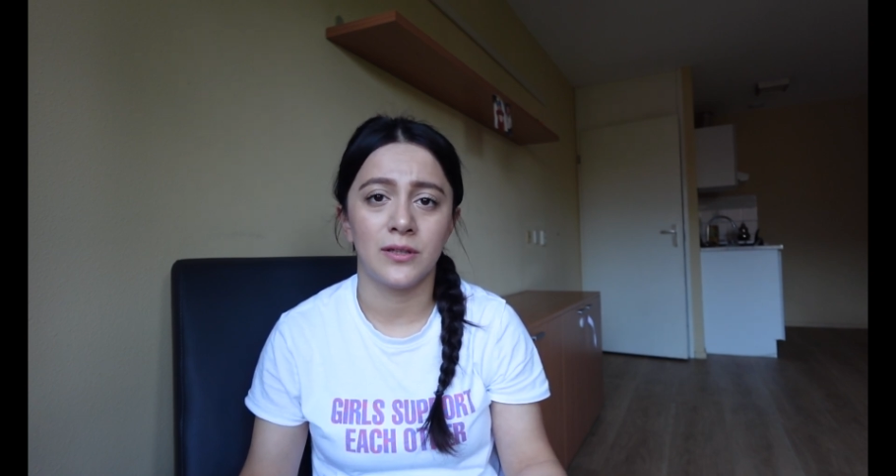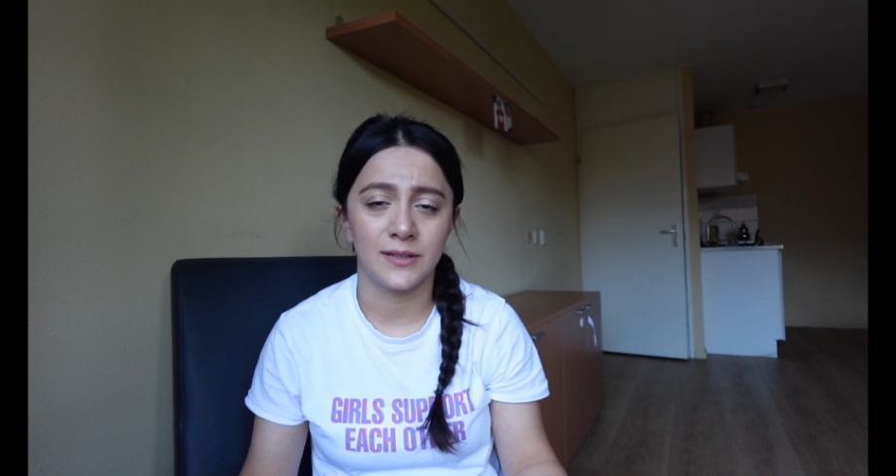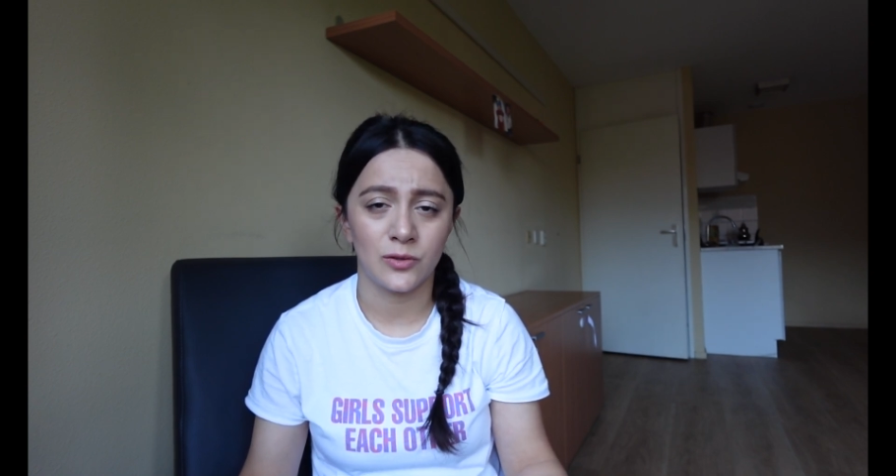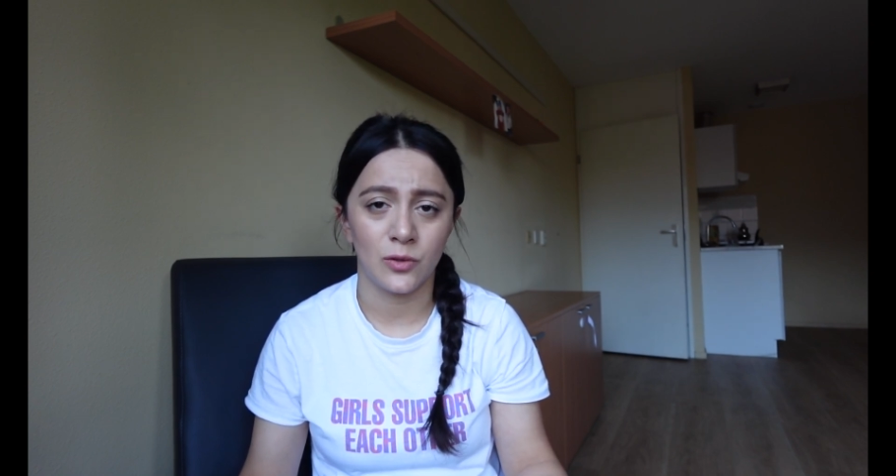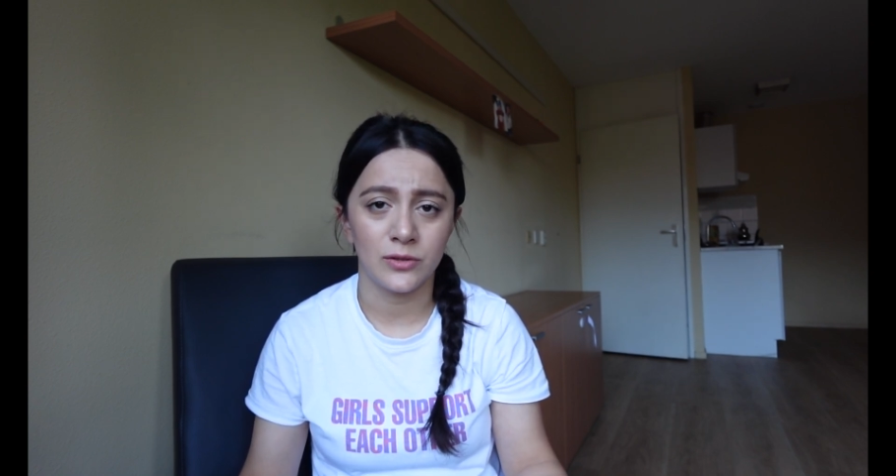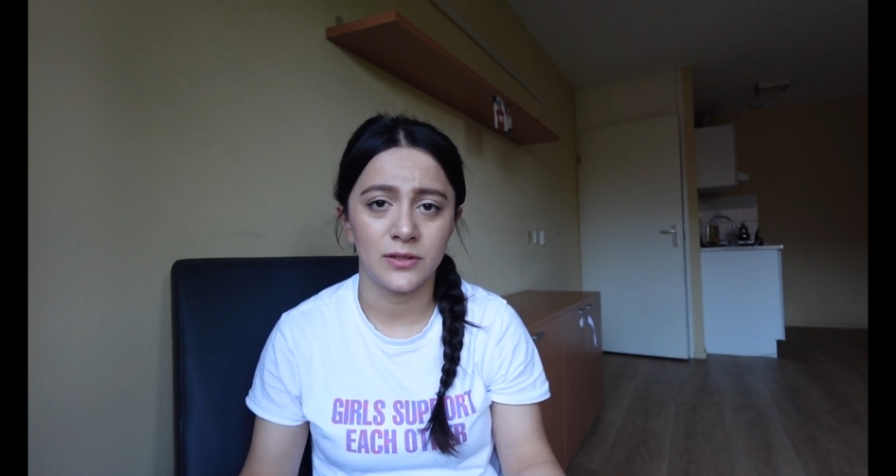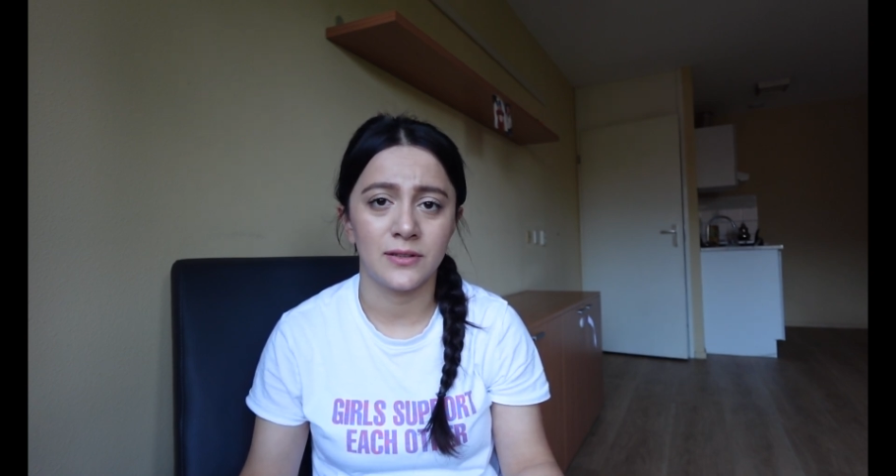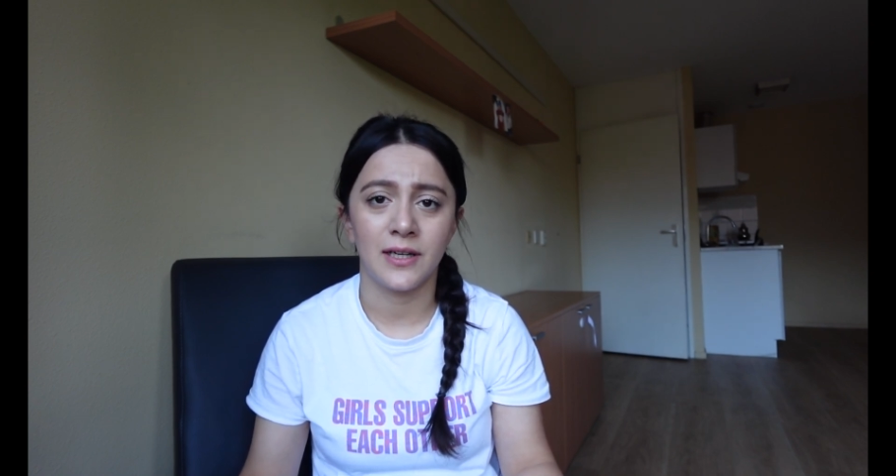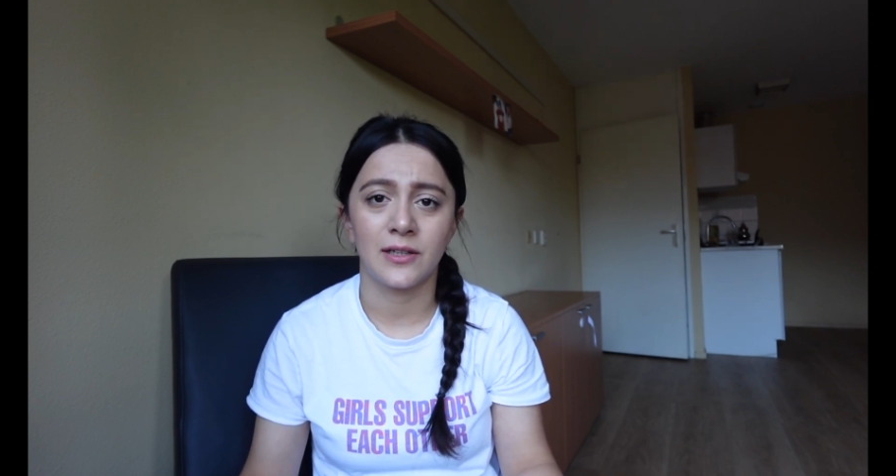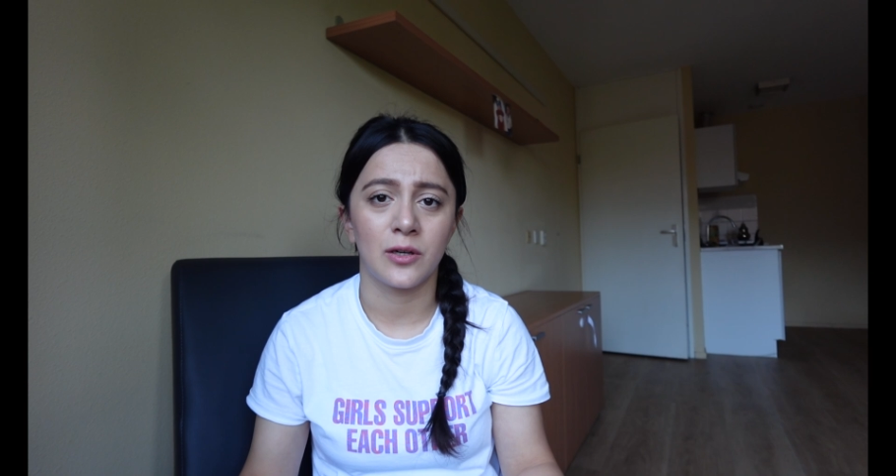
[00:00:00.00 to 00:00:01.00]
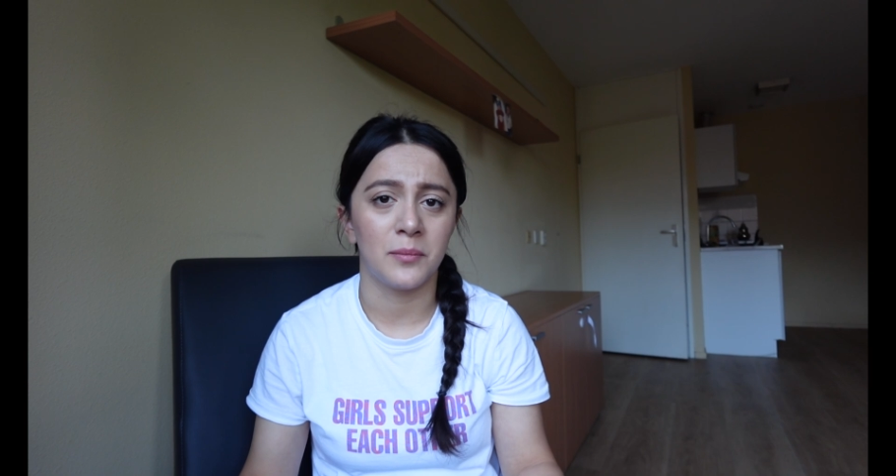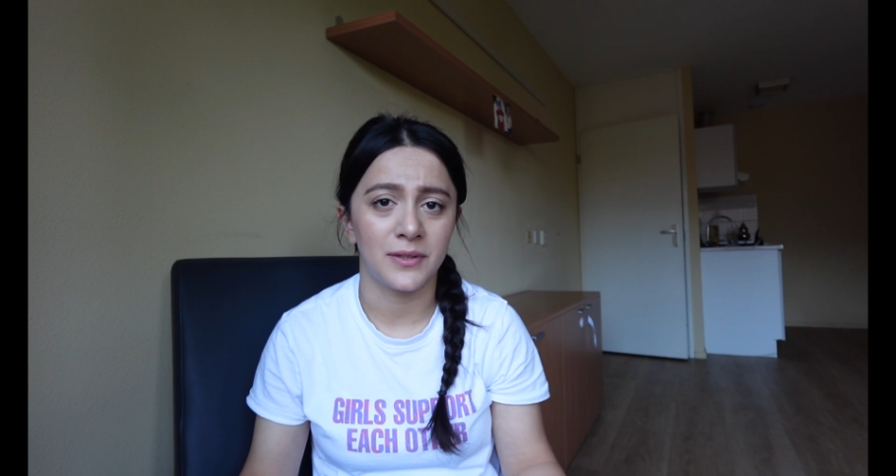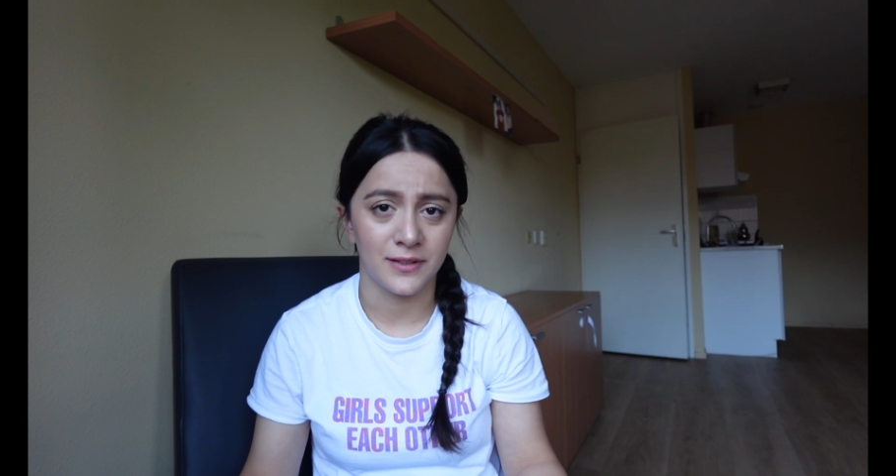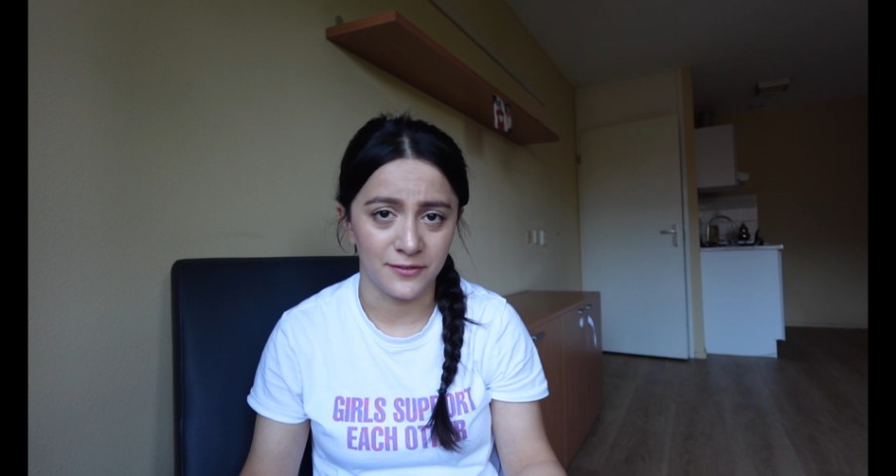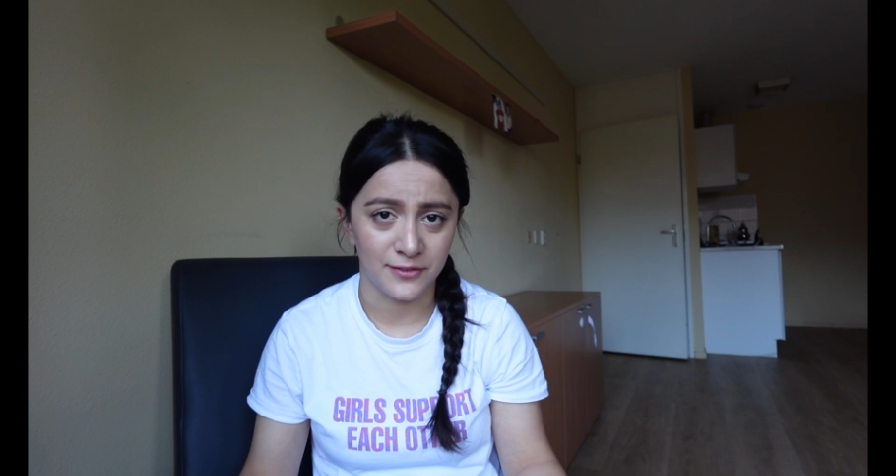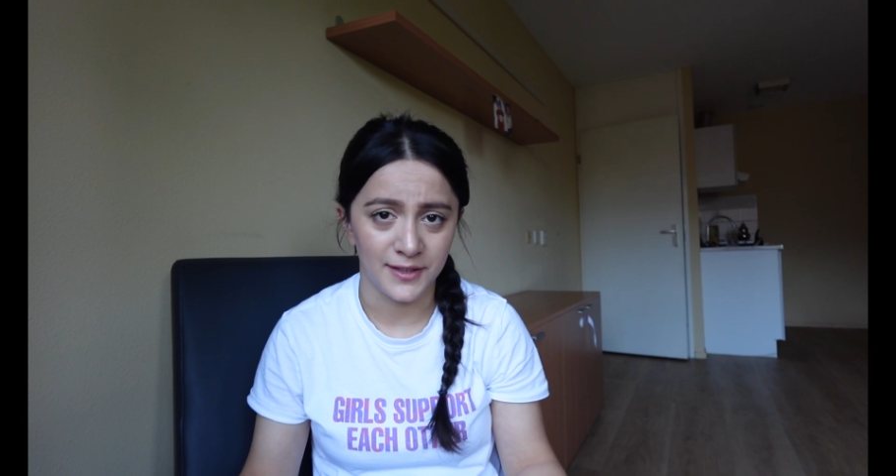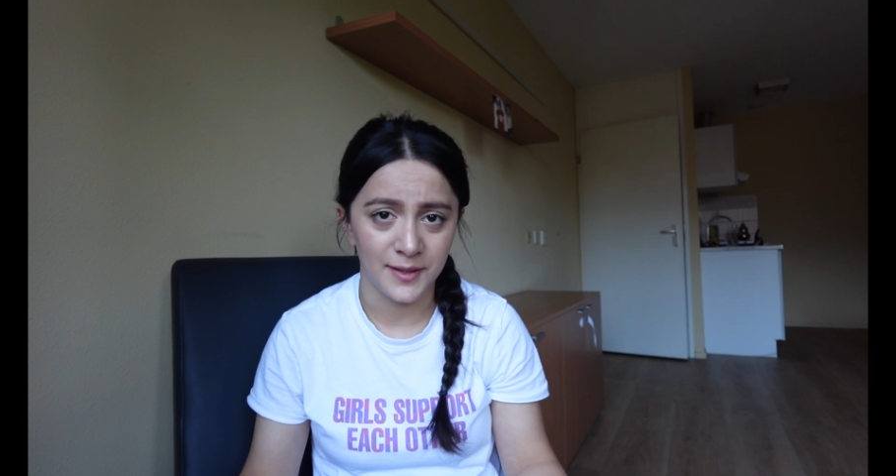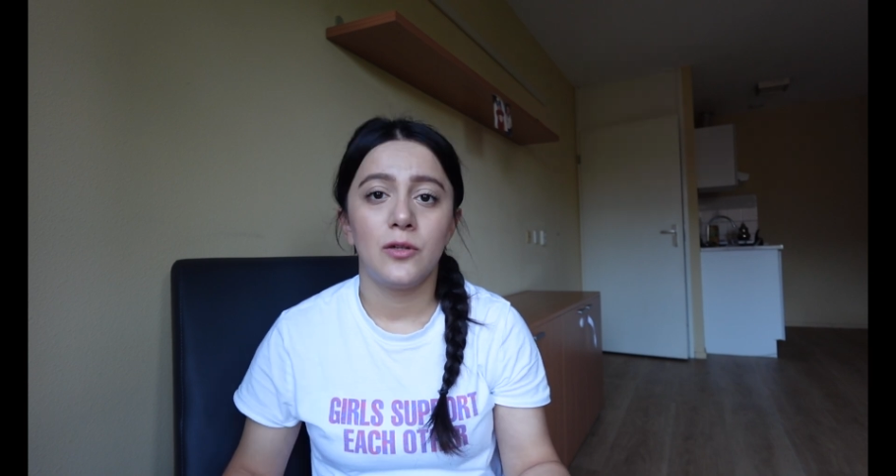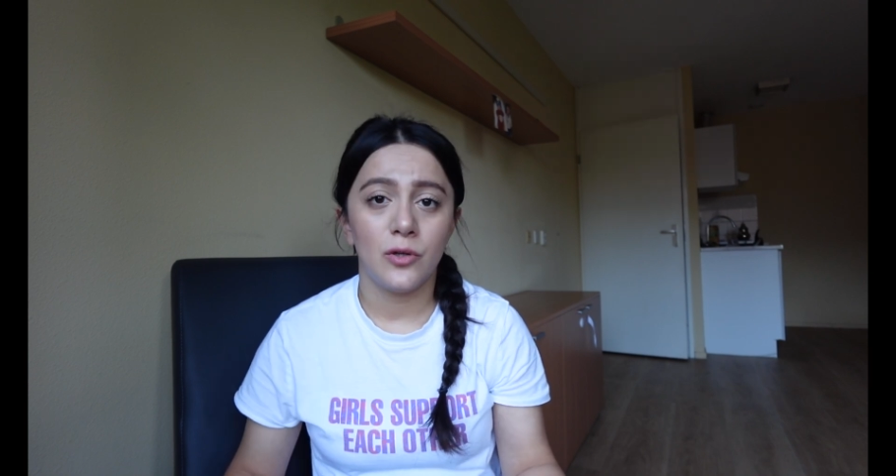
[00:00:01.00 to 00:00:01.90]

LeetCode, they are completely free.